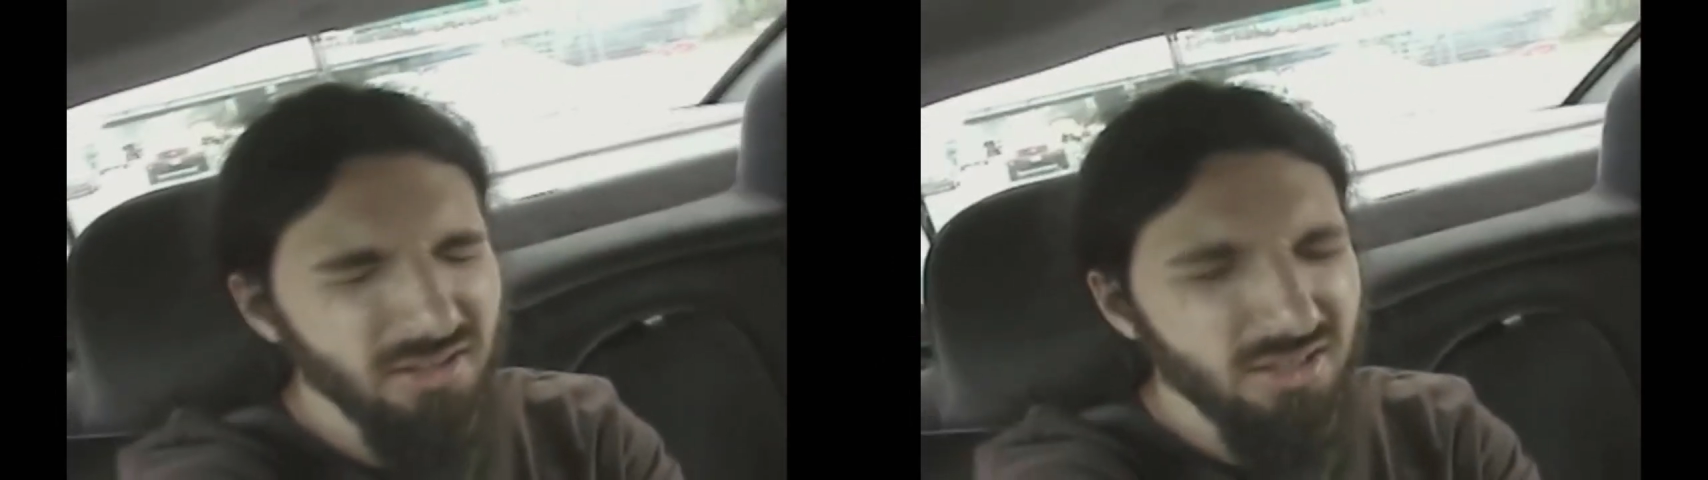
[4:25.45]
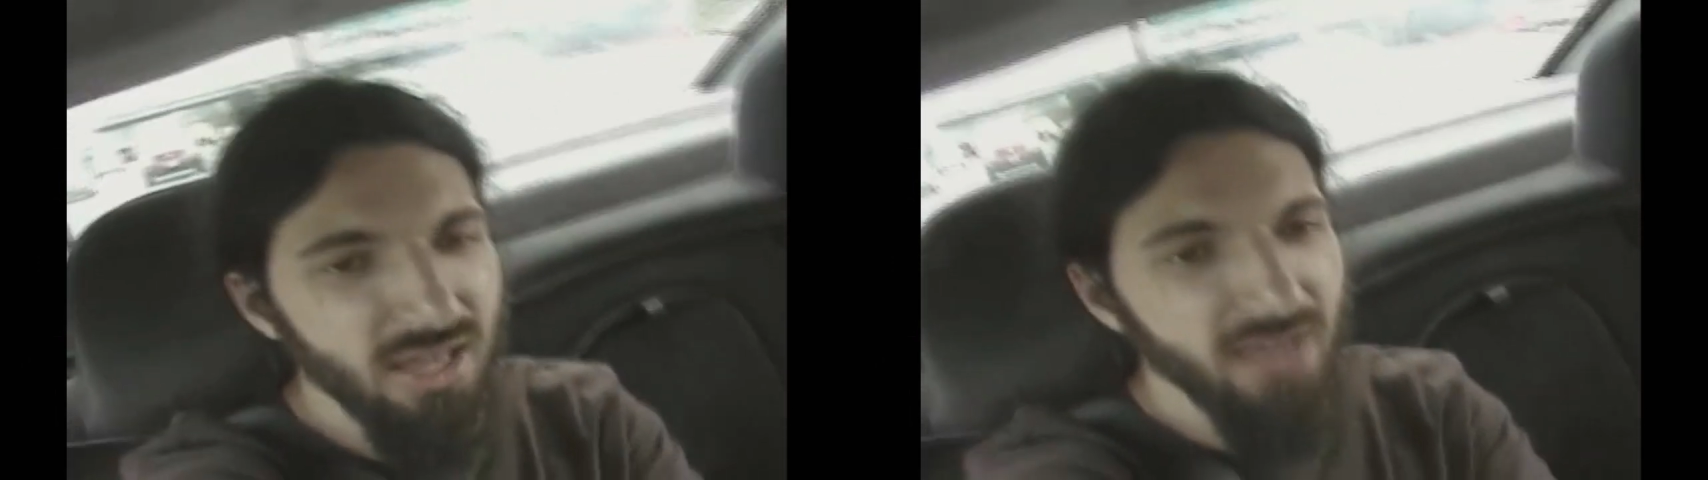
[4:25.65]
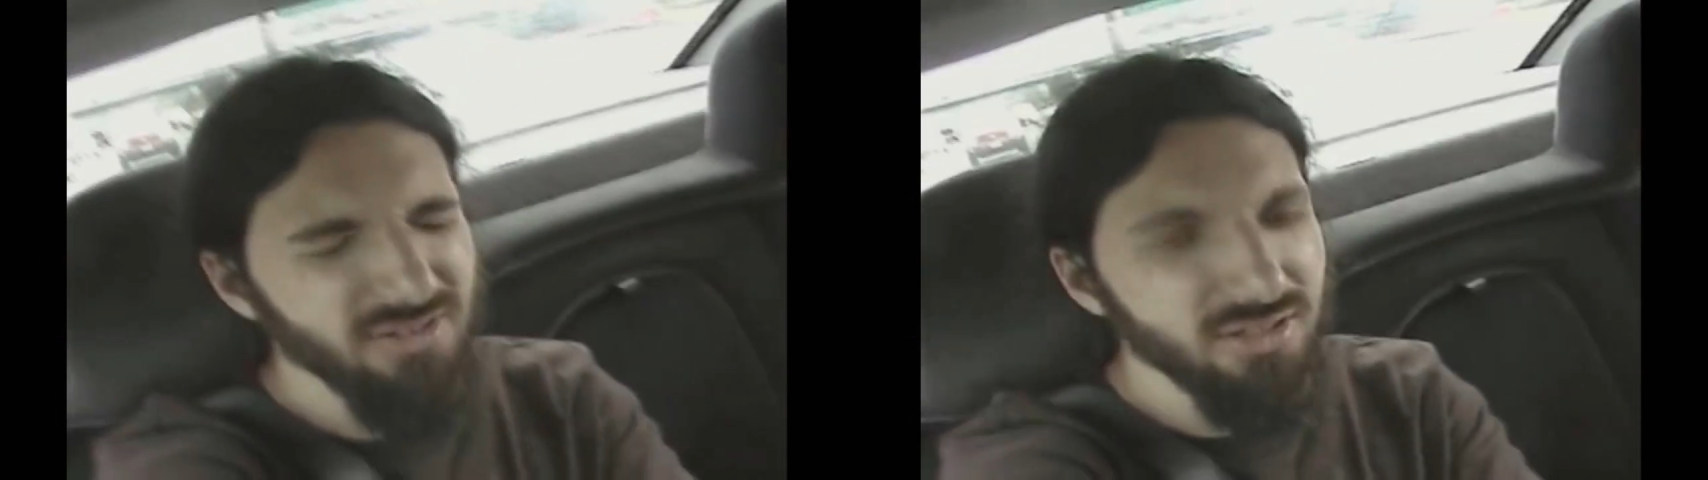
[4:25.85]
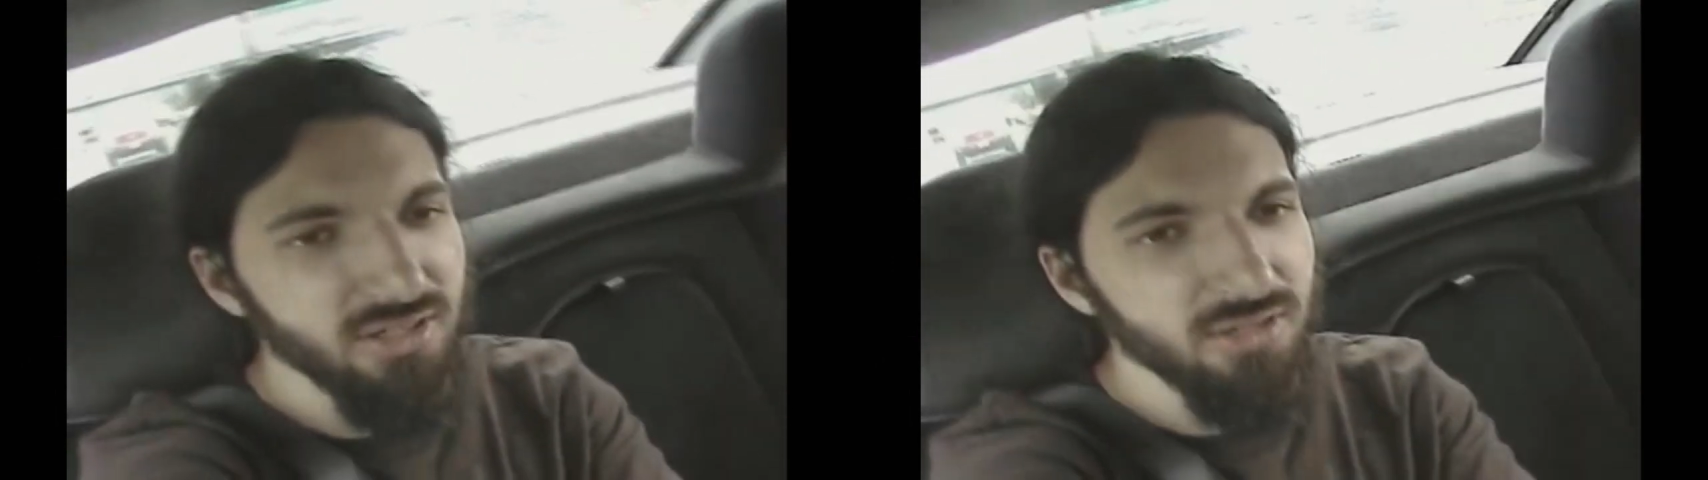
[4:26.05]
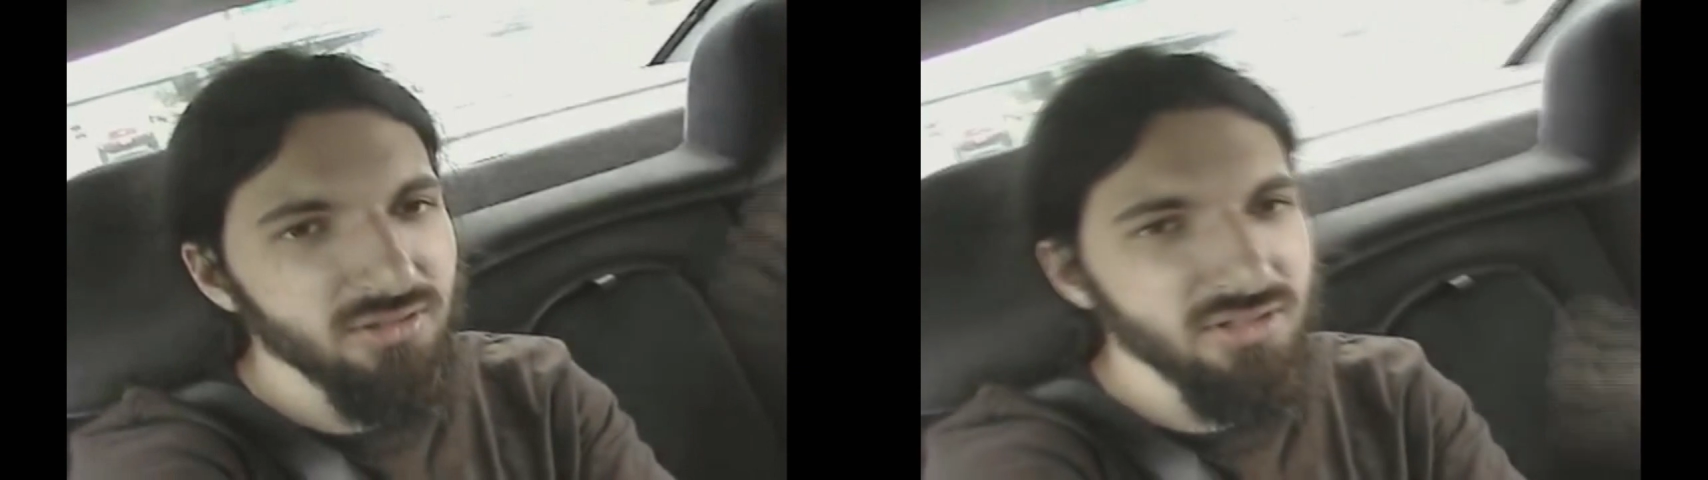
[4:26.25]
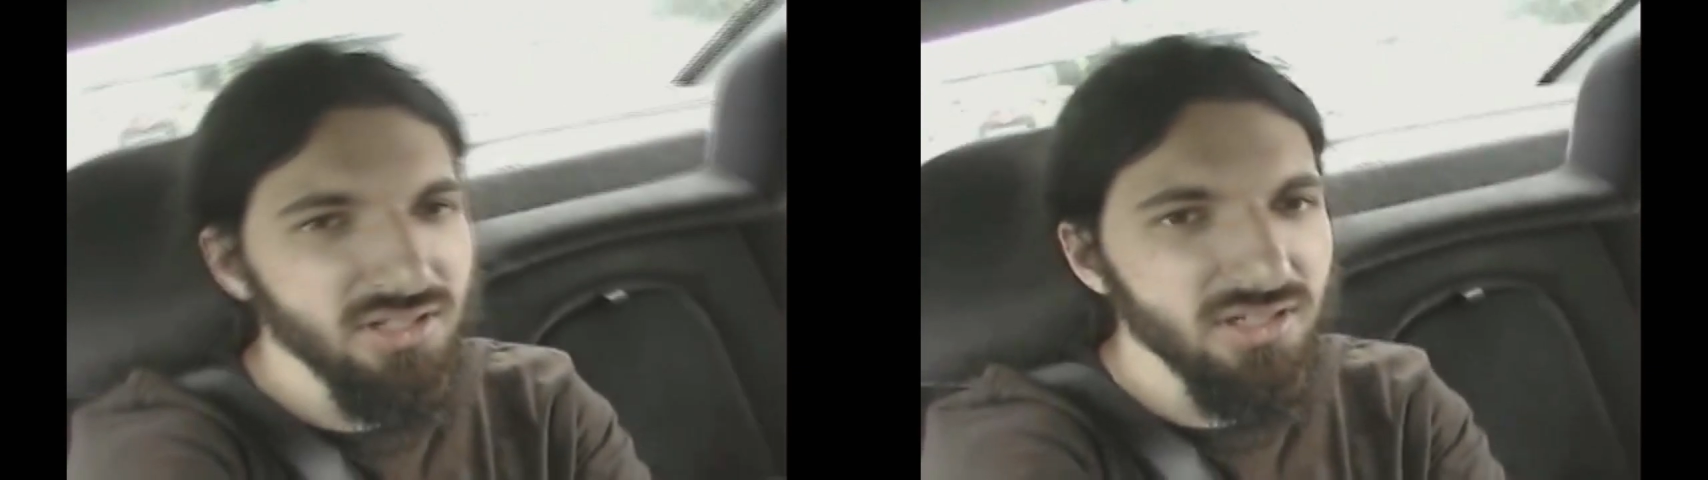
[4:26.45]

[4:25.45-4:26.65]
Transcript: this afternoon.